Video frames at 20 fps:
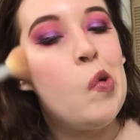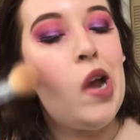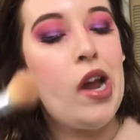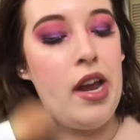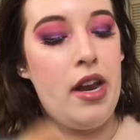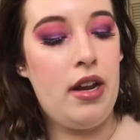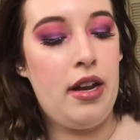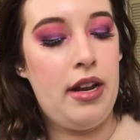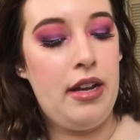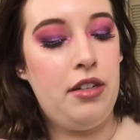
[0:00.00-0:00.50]

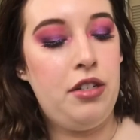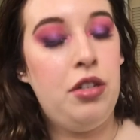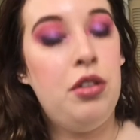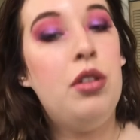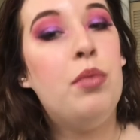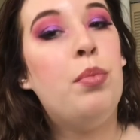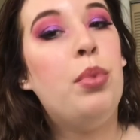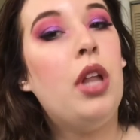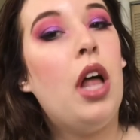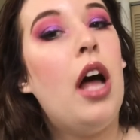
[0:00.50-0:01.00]
Right into
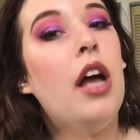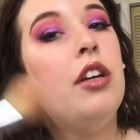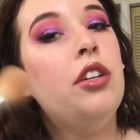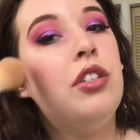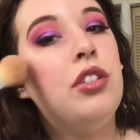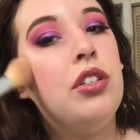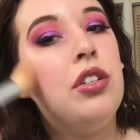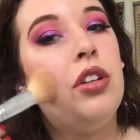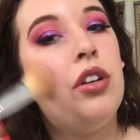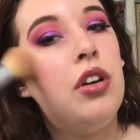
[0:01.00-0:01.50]
the
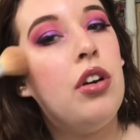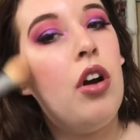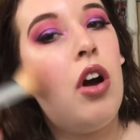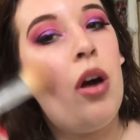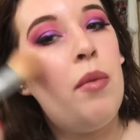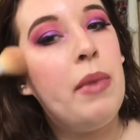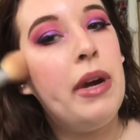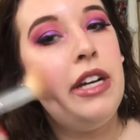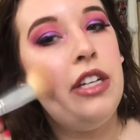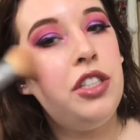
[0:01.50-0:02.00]
blush
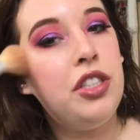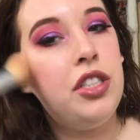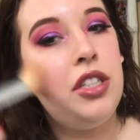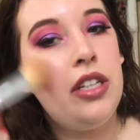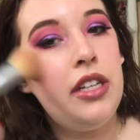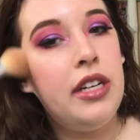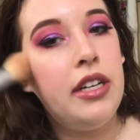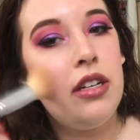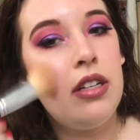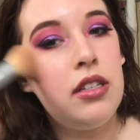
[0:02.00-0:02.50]
on my
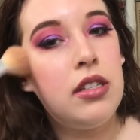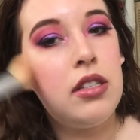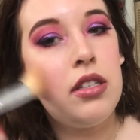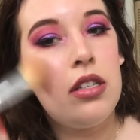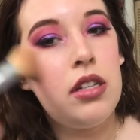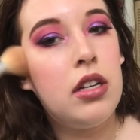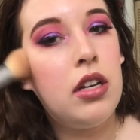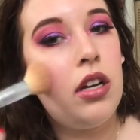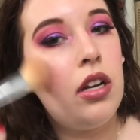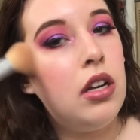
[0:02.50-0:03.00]

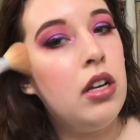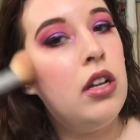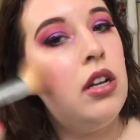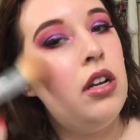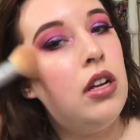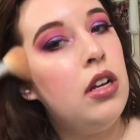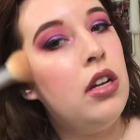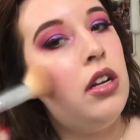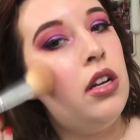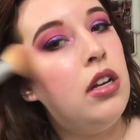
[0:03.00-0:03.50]
cheeks.
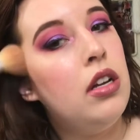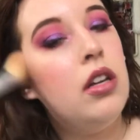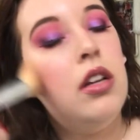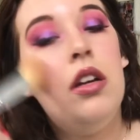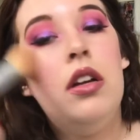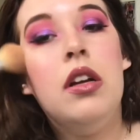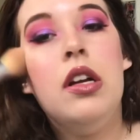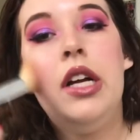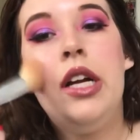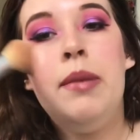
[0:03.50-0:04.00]

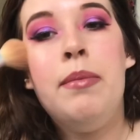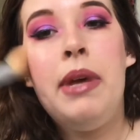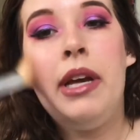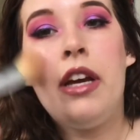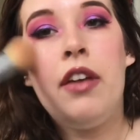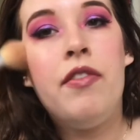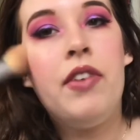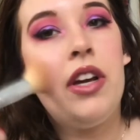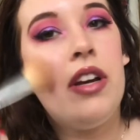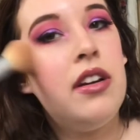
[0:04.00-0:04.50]

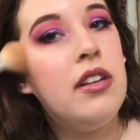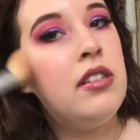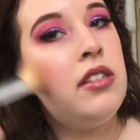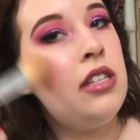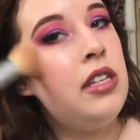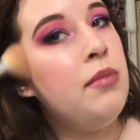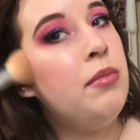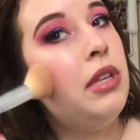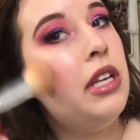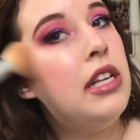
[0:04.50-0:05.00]
Make it very
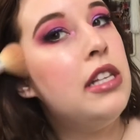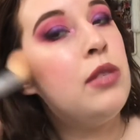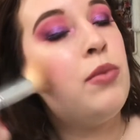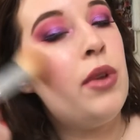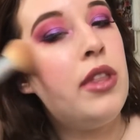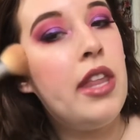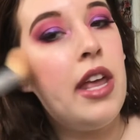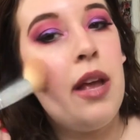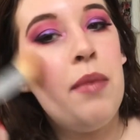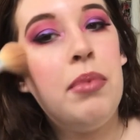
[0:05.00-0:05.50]
seamless
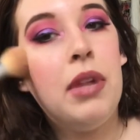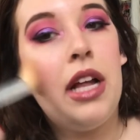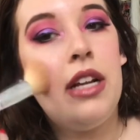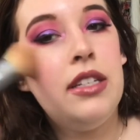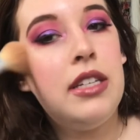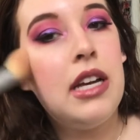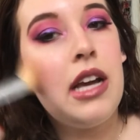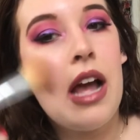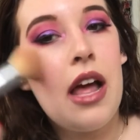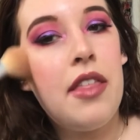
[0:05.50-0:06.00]
when they blend
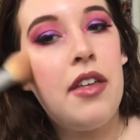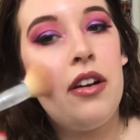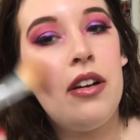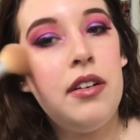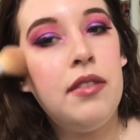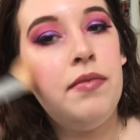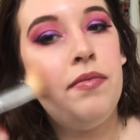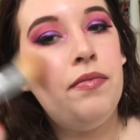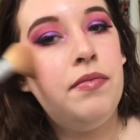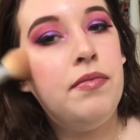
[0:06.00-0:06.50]

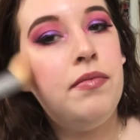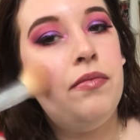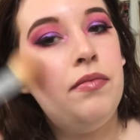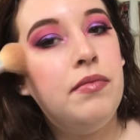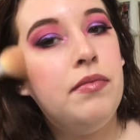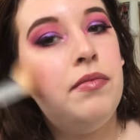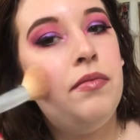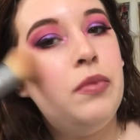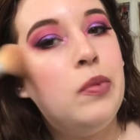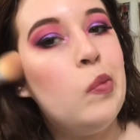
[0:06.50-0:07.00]
together.
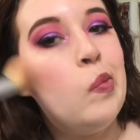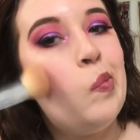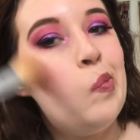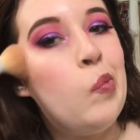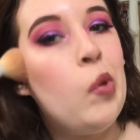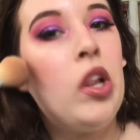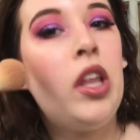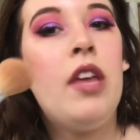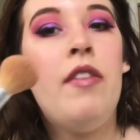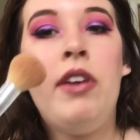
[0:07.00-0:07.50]

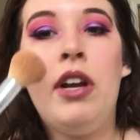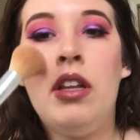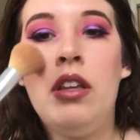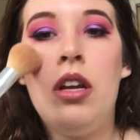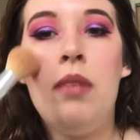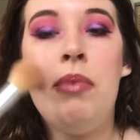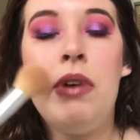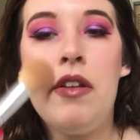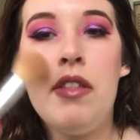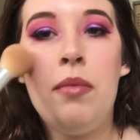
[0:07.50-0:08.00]
But leaving a
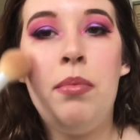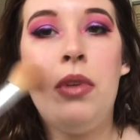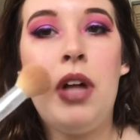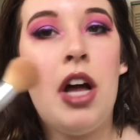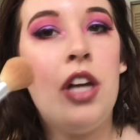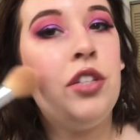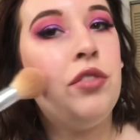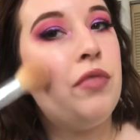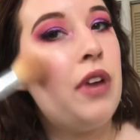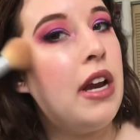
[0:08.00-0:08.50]
little bit of the
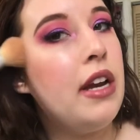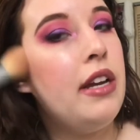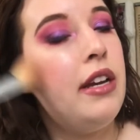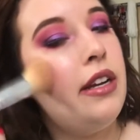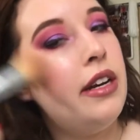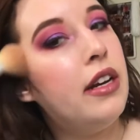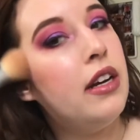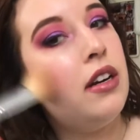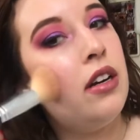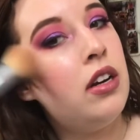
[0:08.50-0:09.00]
blush right
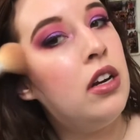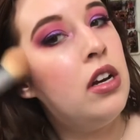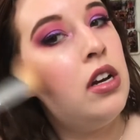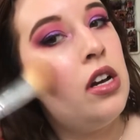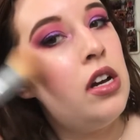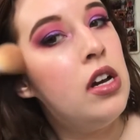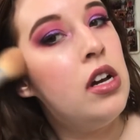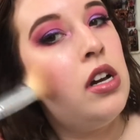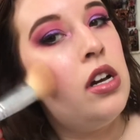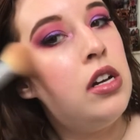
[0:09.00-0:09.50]
here.
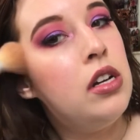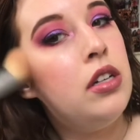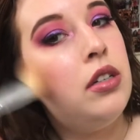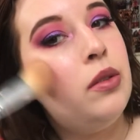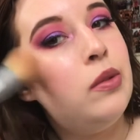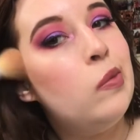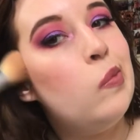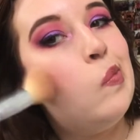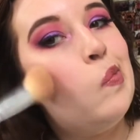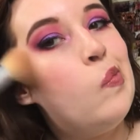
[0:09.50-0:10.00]

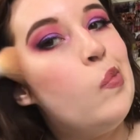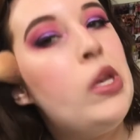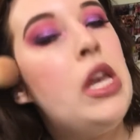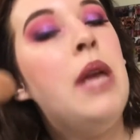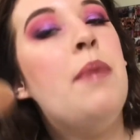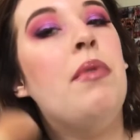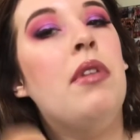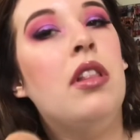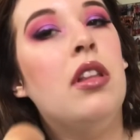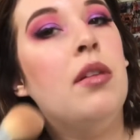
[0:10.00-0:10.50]

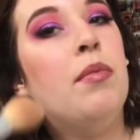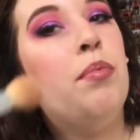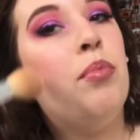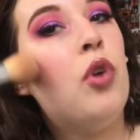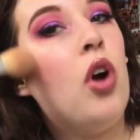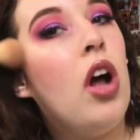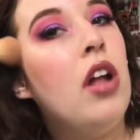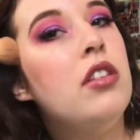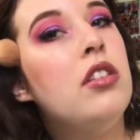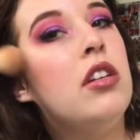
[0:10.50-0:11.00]
Keeping the
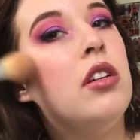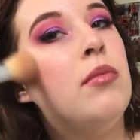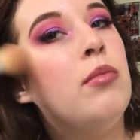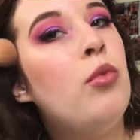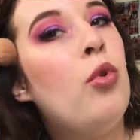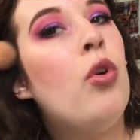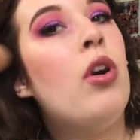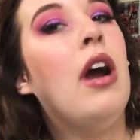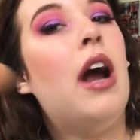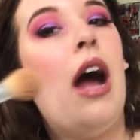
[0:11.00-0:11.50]
bronzer
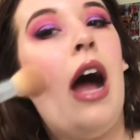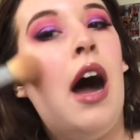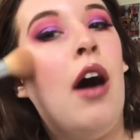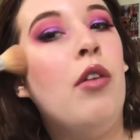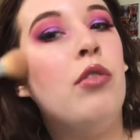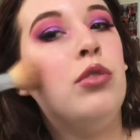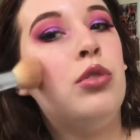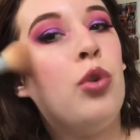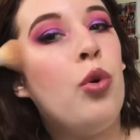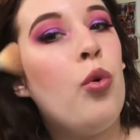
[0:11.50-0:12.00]
more
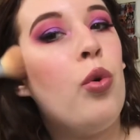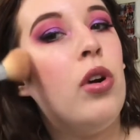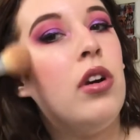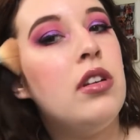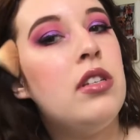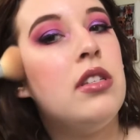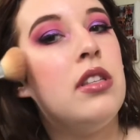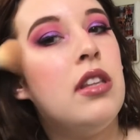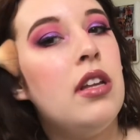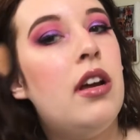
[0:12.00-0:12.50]
out
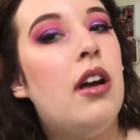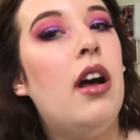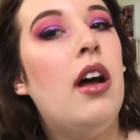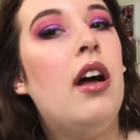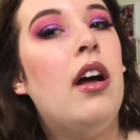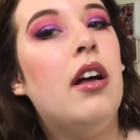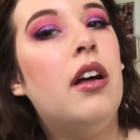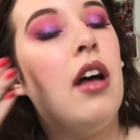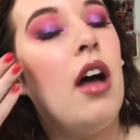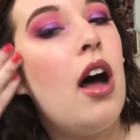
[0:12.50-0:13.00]
towards
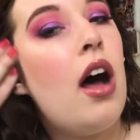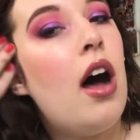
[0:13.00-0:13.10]
the